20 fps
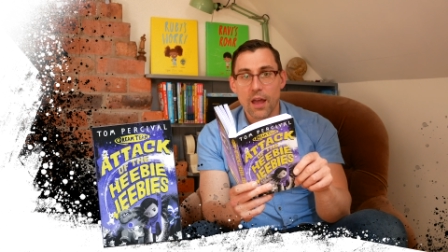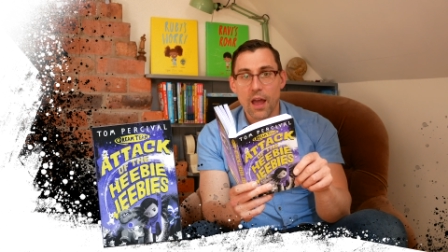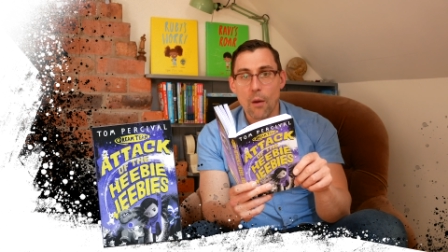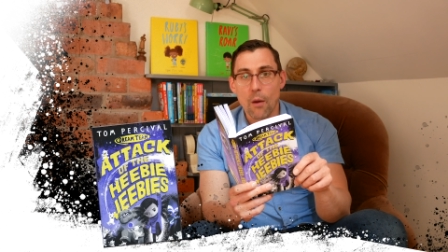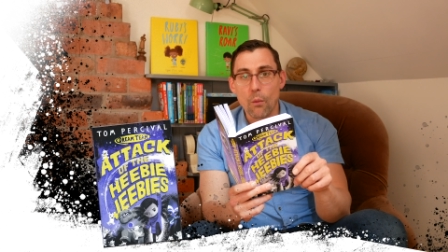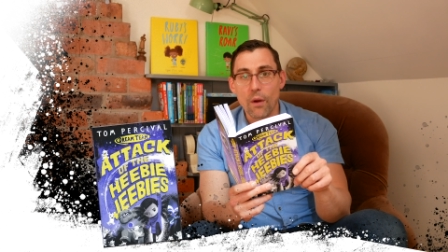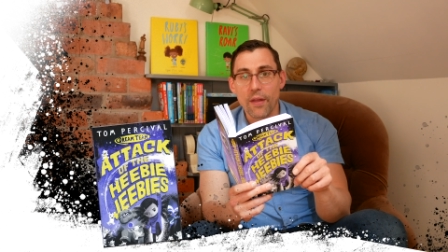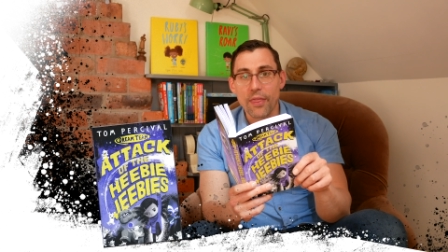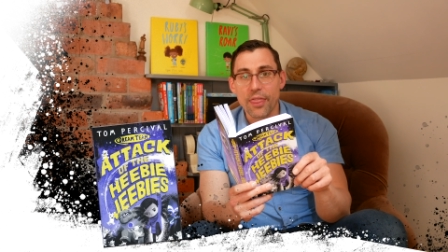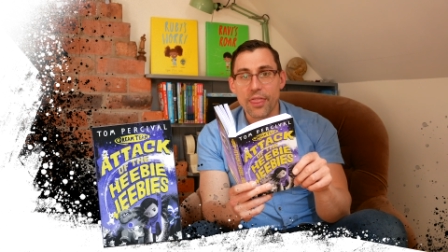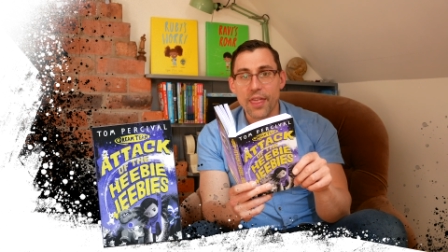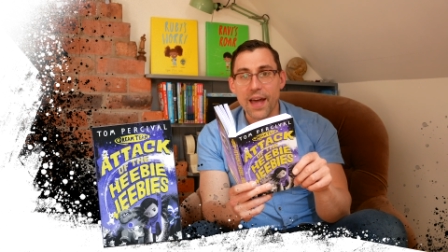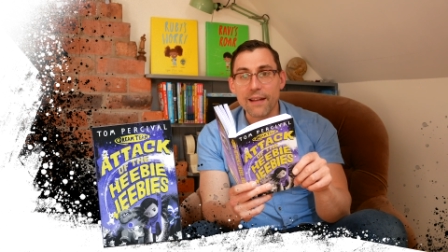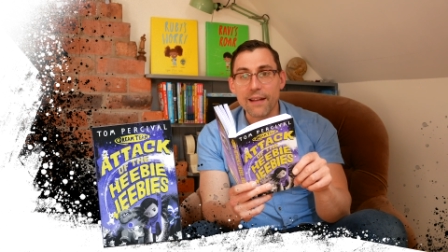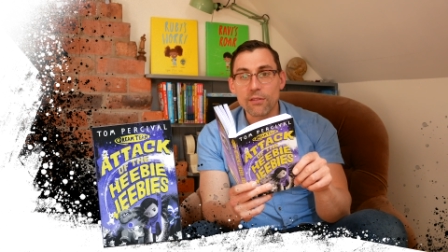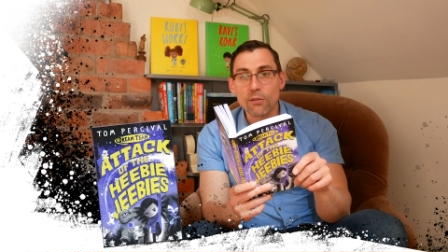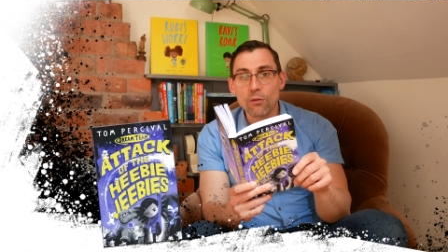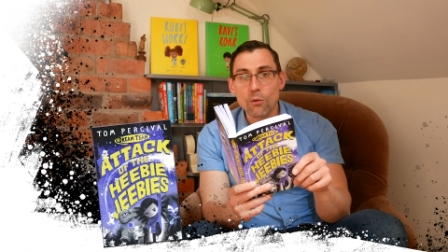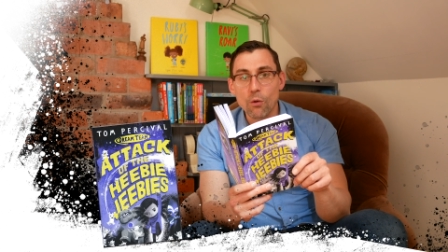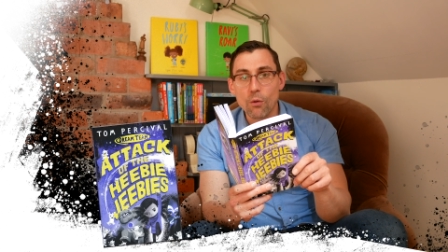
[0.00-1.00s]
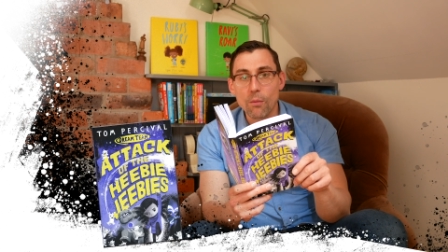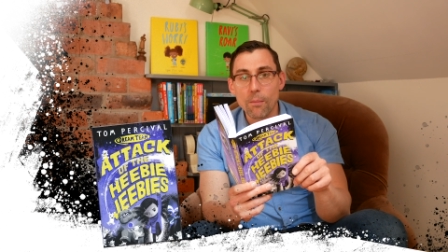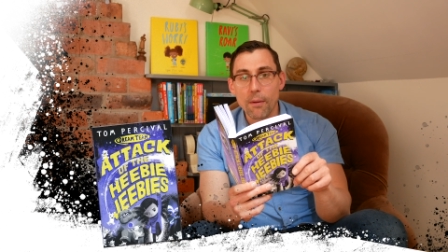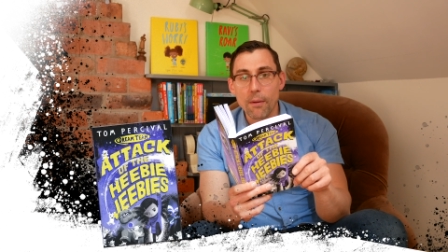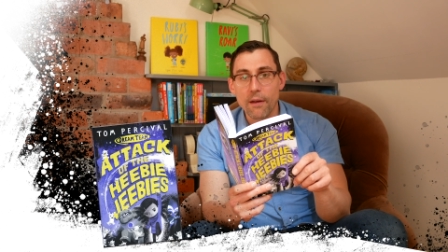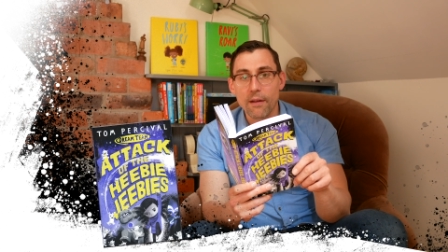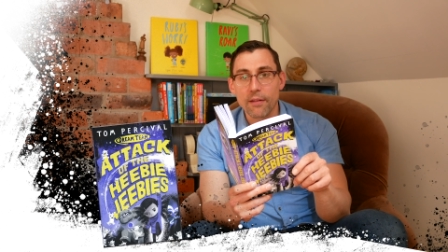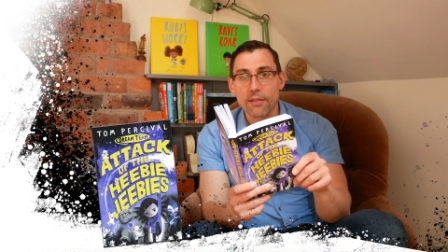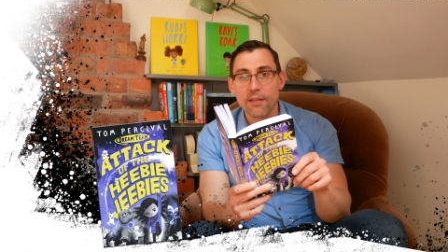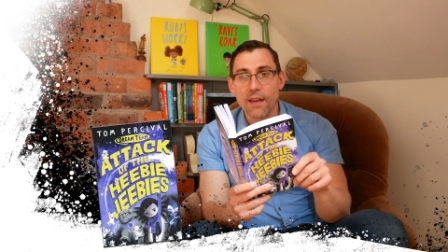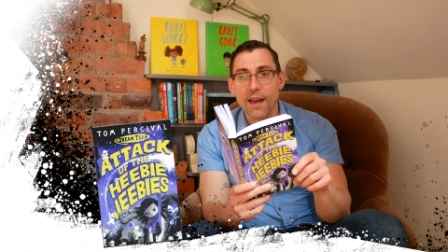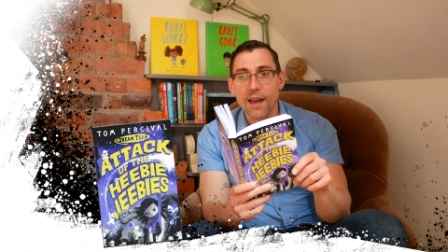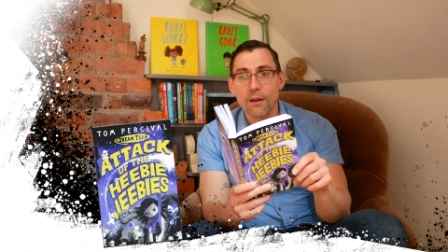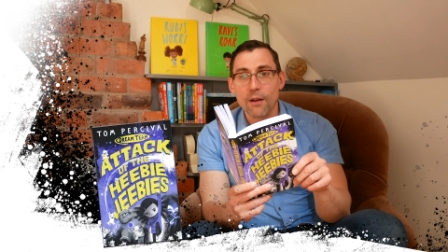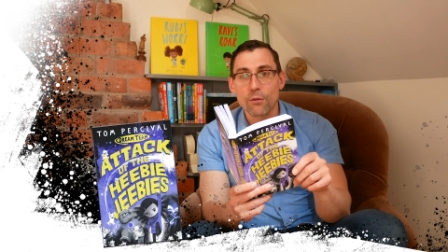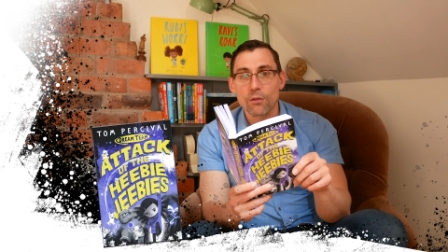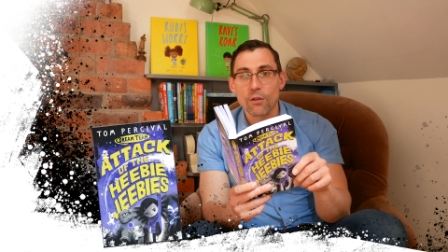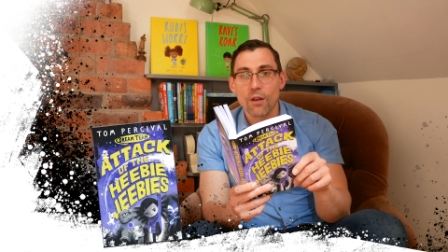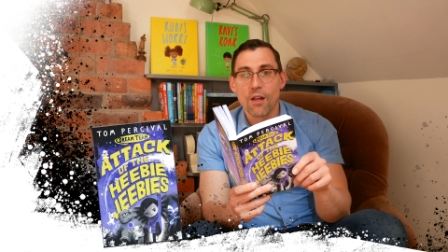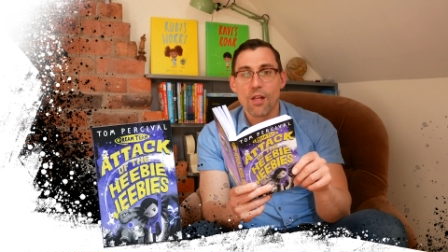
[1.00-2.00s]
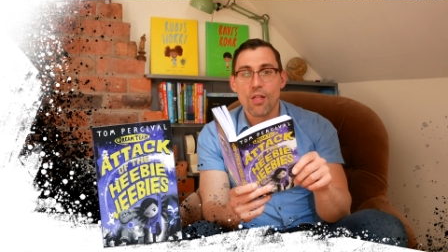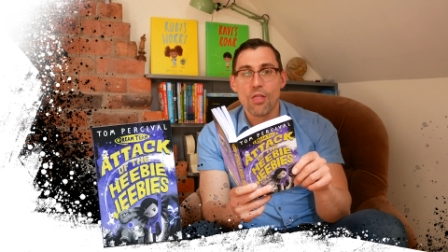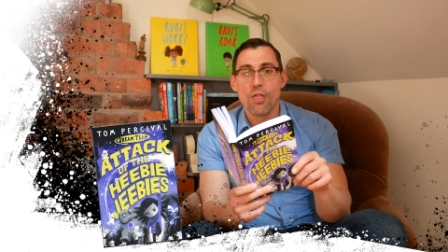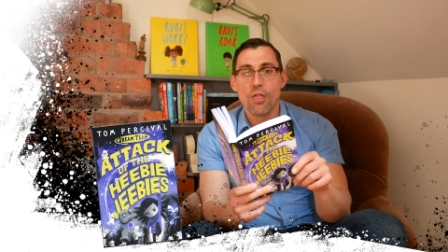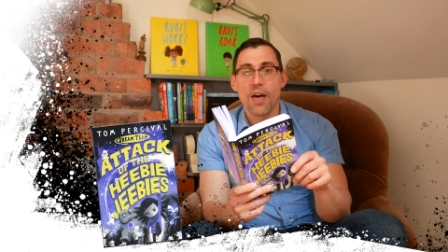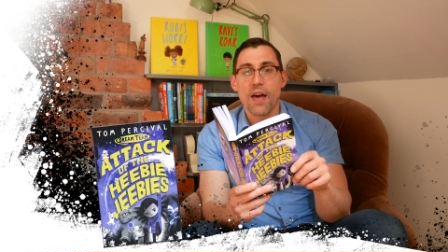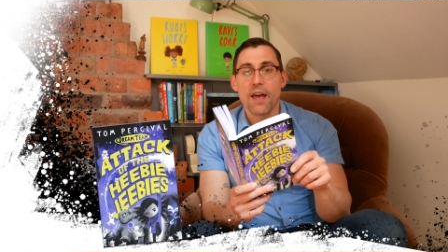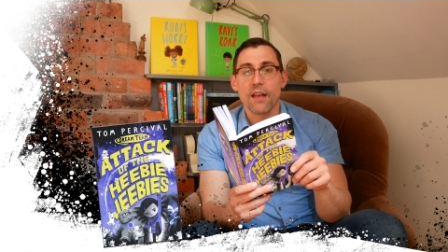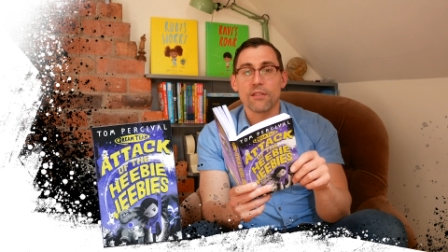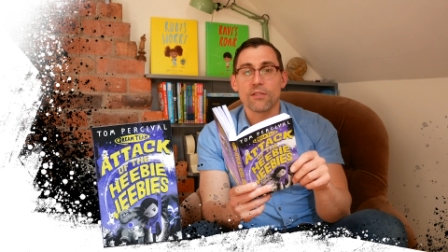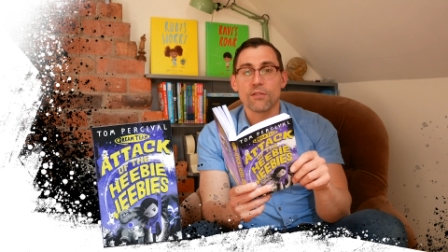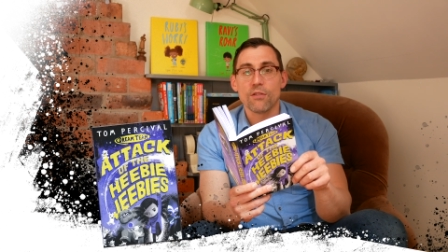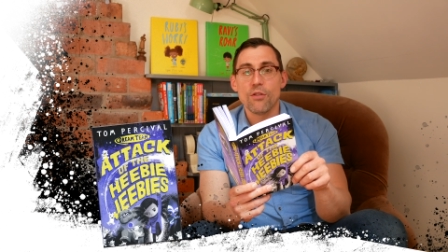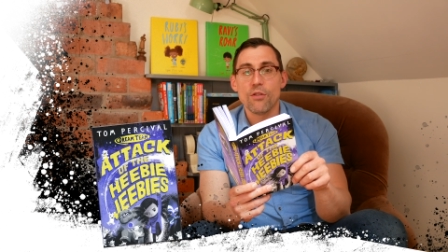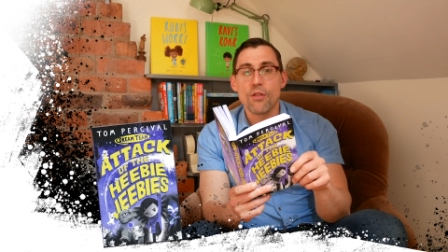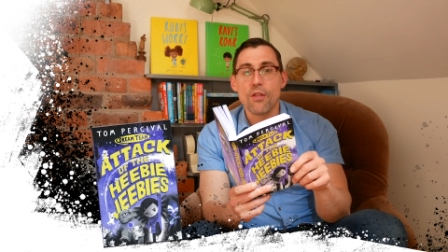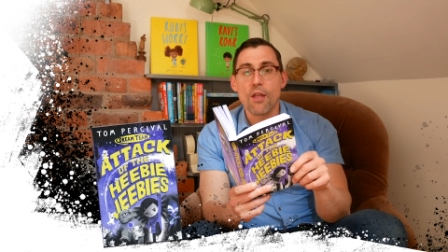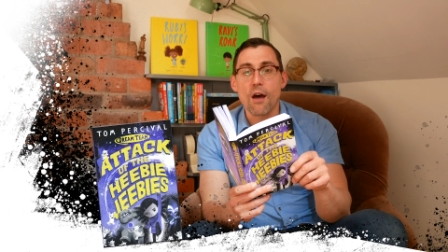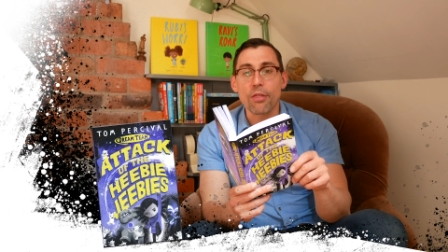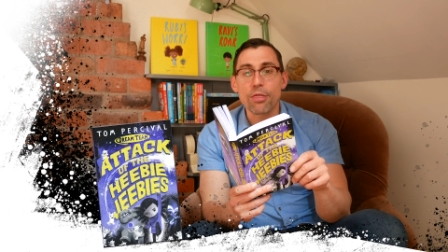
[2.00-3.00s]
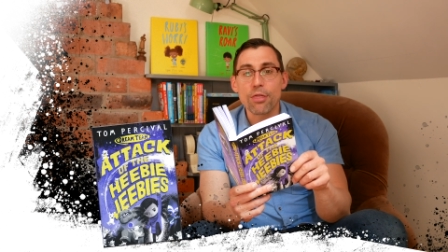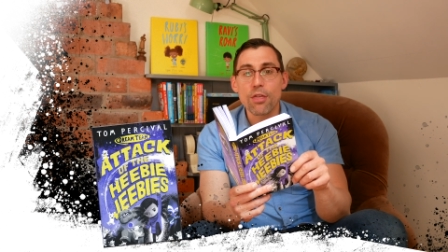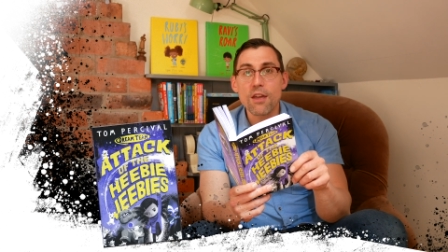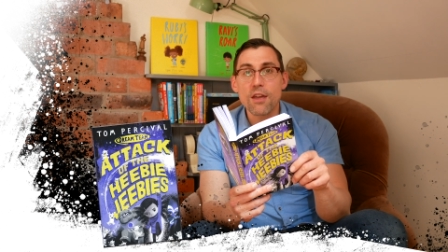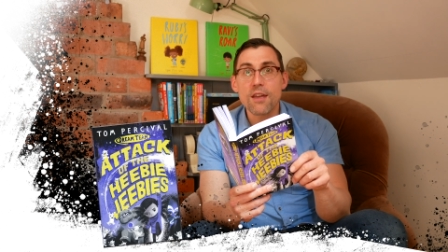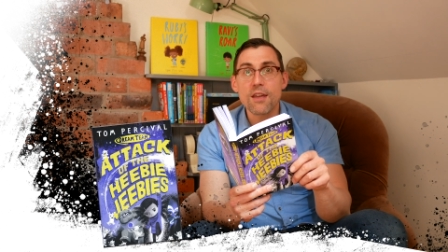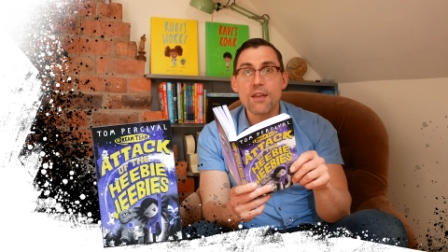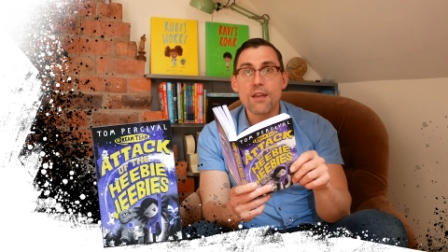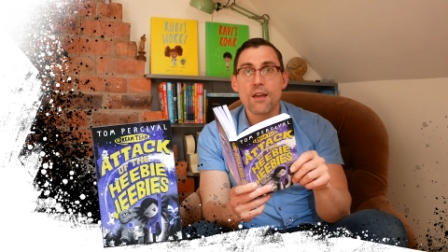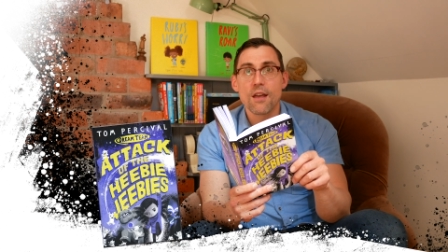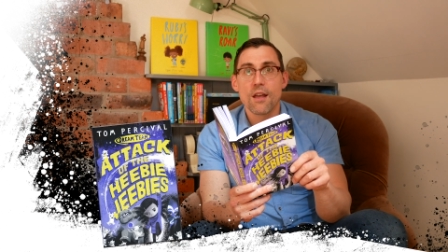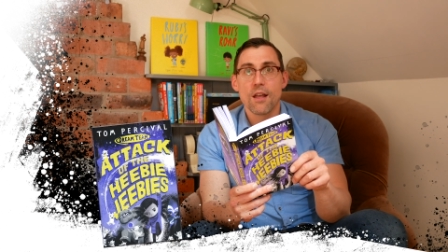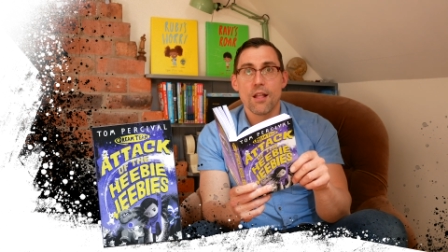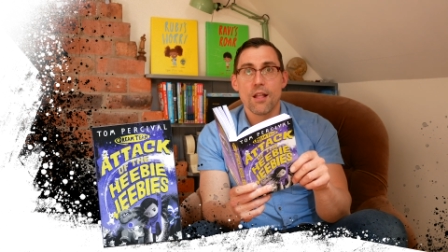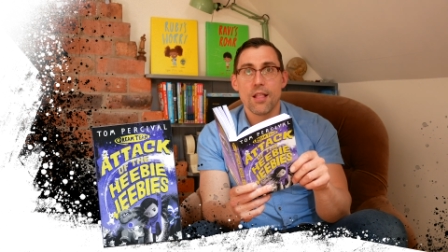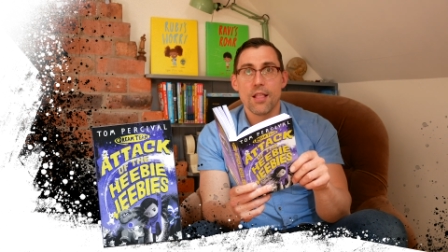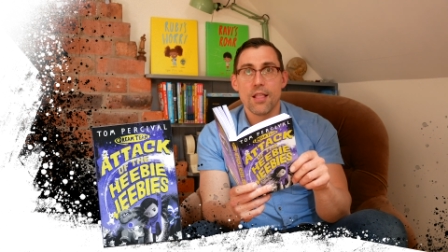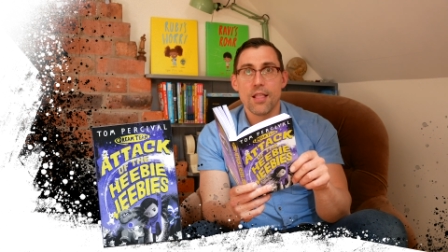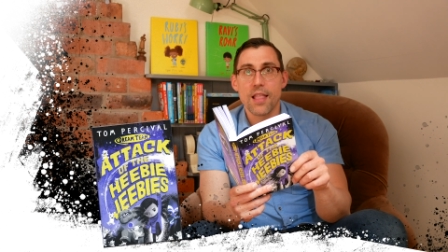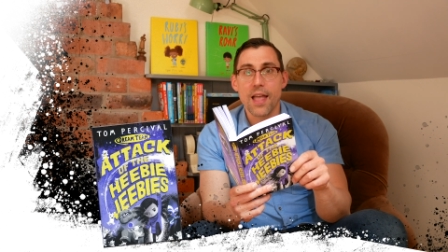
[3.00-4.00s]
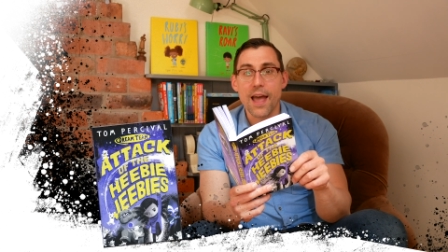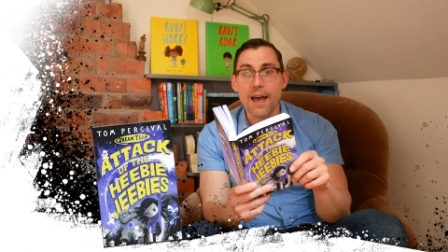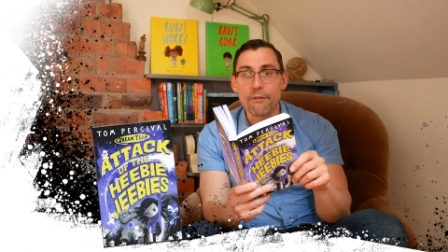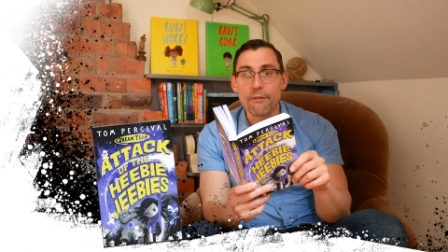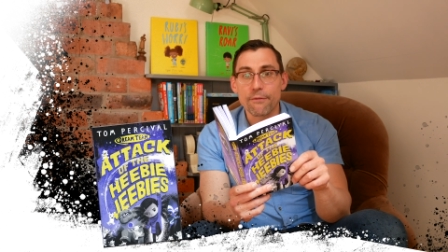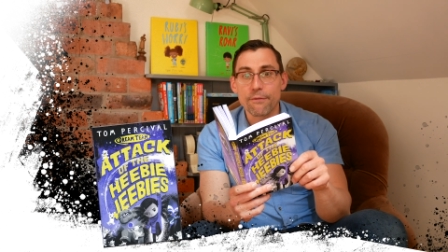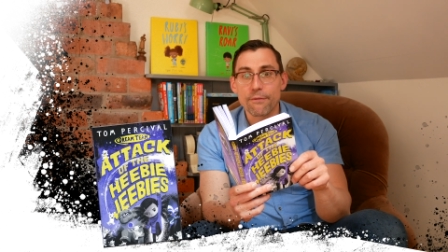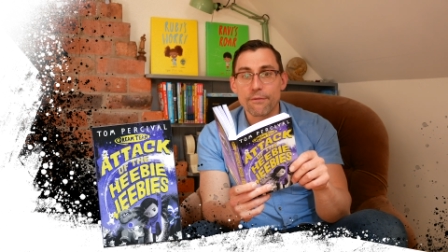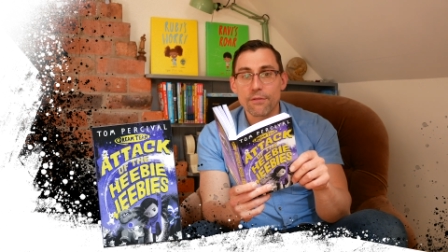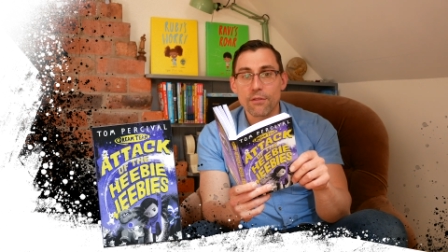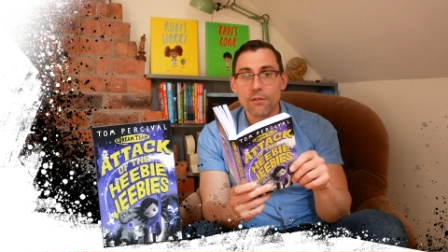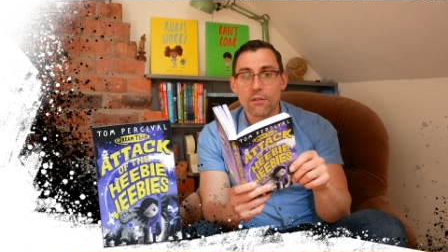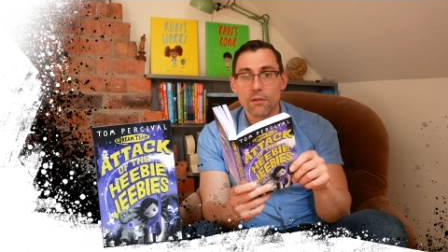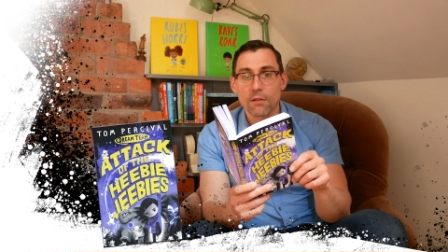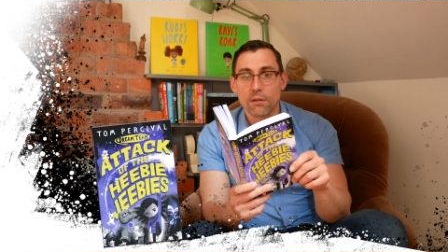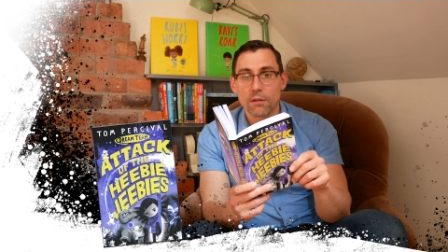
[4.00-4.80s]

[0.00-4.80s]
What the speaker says: and when that's all burnt out, there's nothing left.